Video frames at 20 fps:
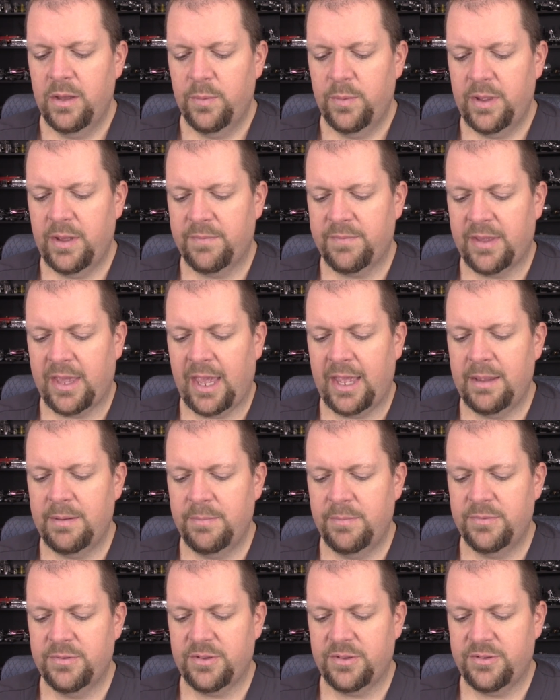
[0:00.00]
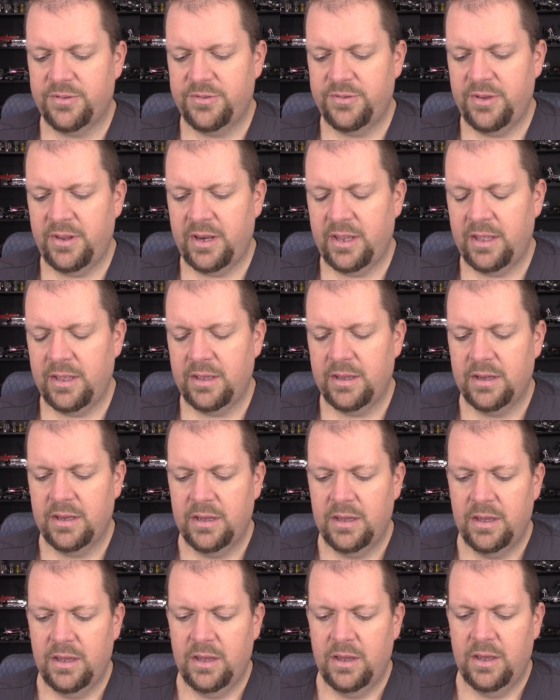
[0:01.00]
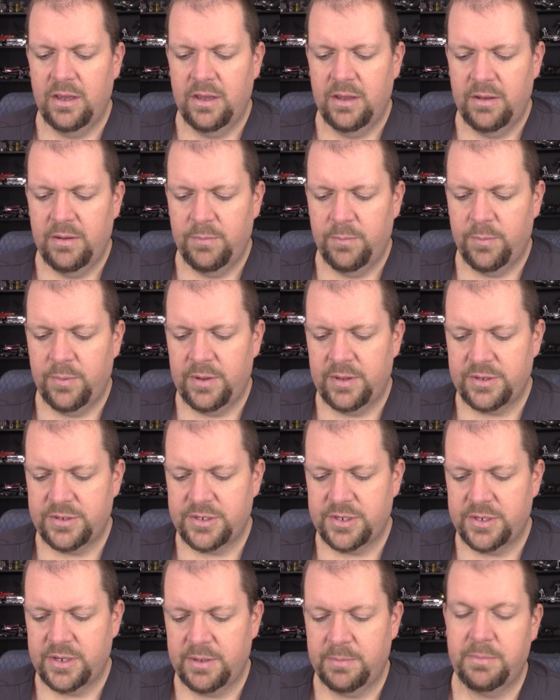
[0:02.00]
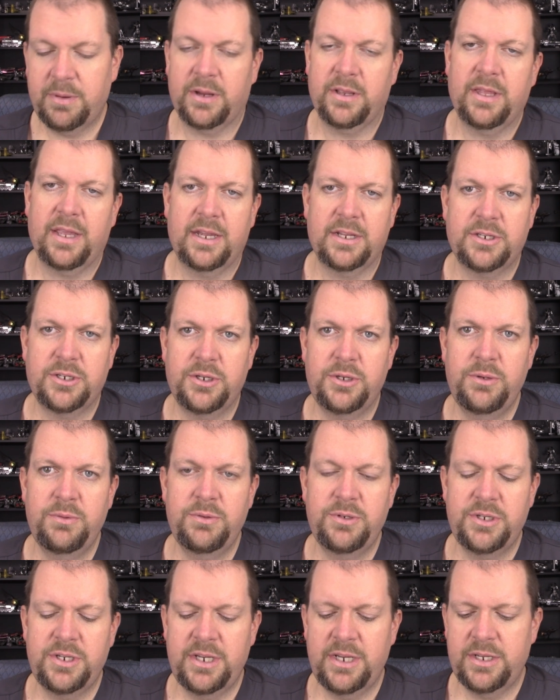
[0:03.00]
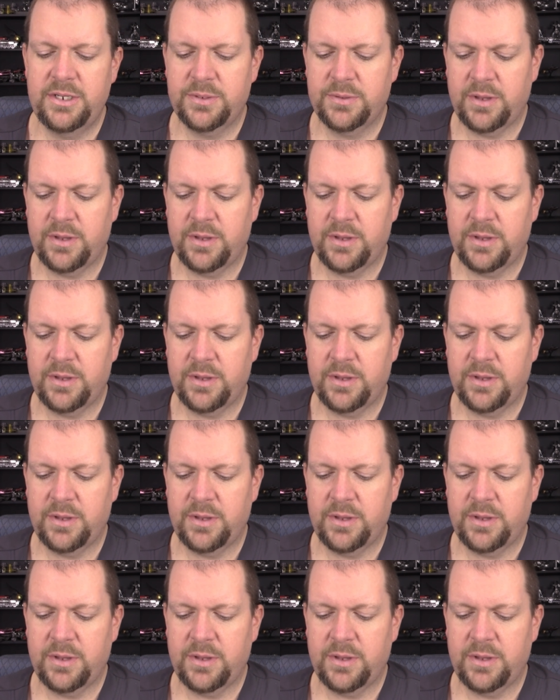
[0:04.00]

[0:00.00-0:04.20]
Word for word: We have Games City, which apparently has two sheets,